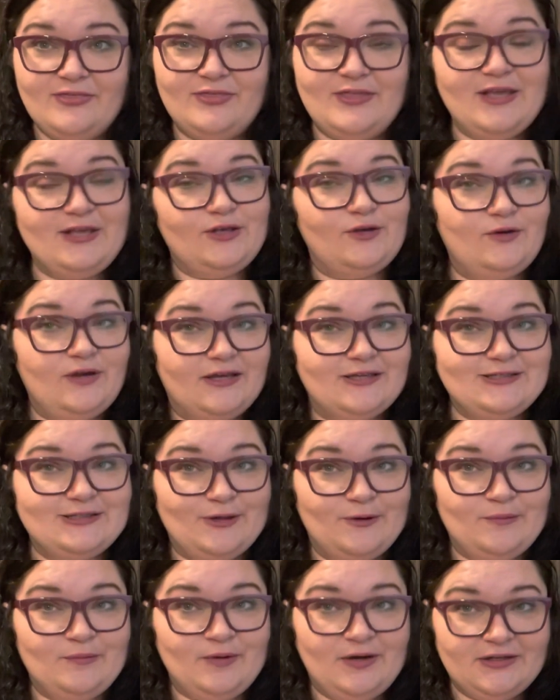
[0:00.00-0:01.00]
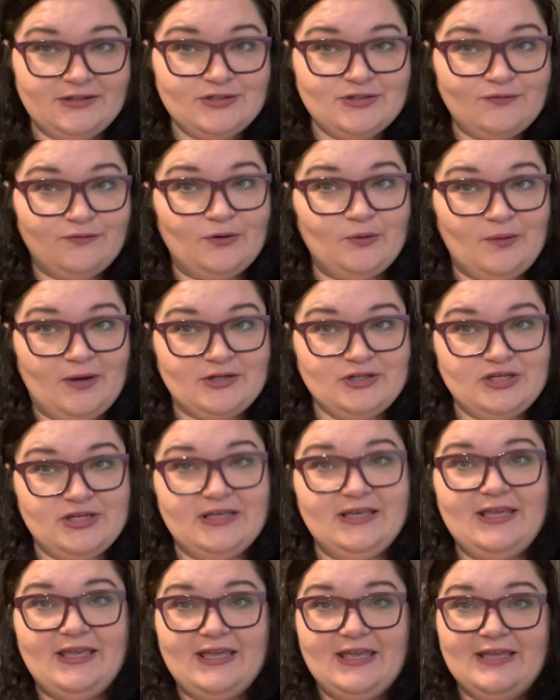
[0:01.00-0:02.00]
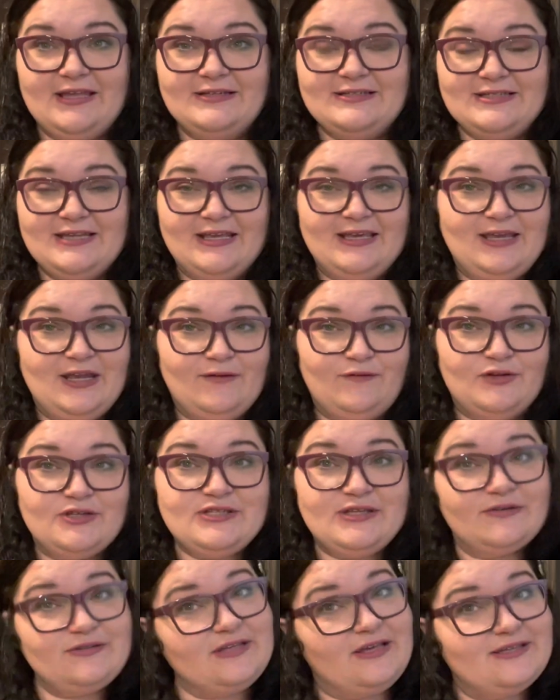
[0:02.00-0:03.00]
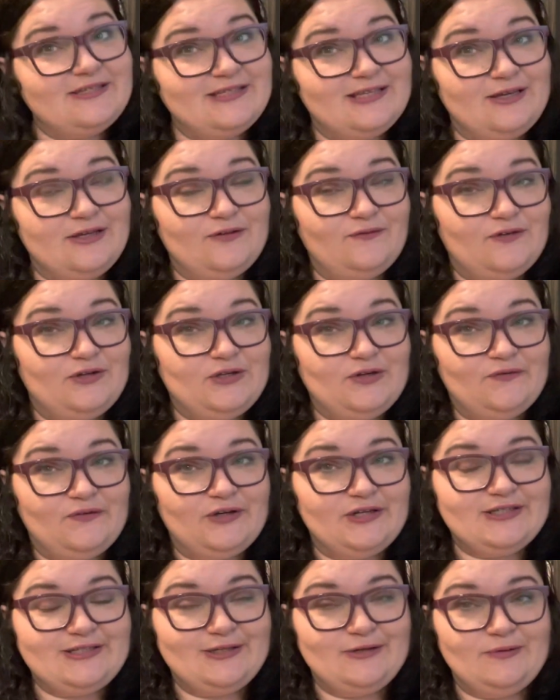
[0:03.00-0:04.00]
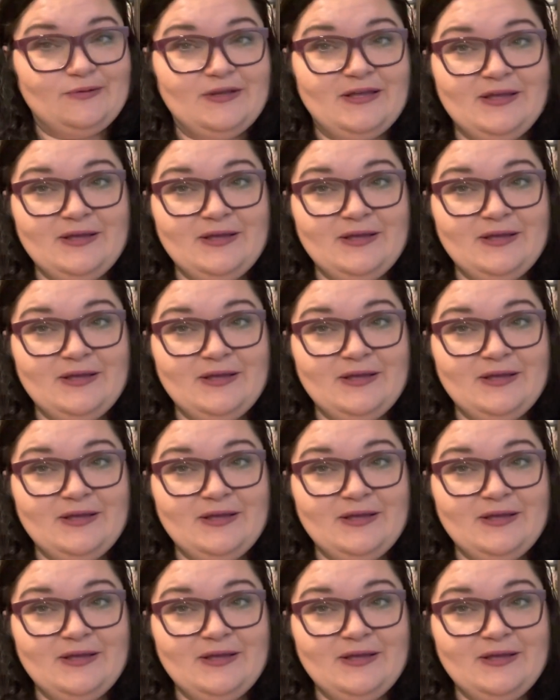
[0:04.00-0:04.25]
thank you guys so much for watching and take care of yourselves. I'll see you in a video very soon.